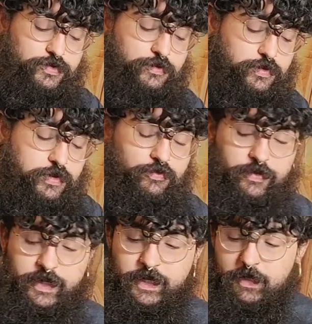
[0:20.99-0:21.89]
do
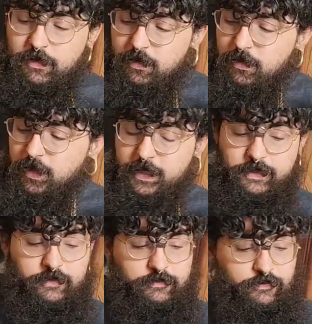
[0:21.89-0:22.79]
3
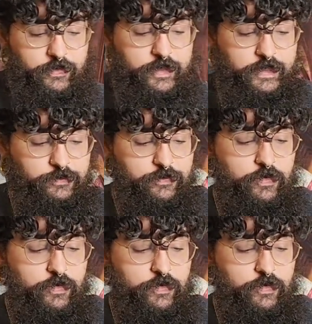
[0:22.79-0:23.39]
collective readings.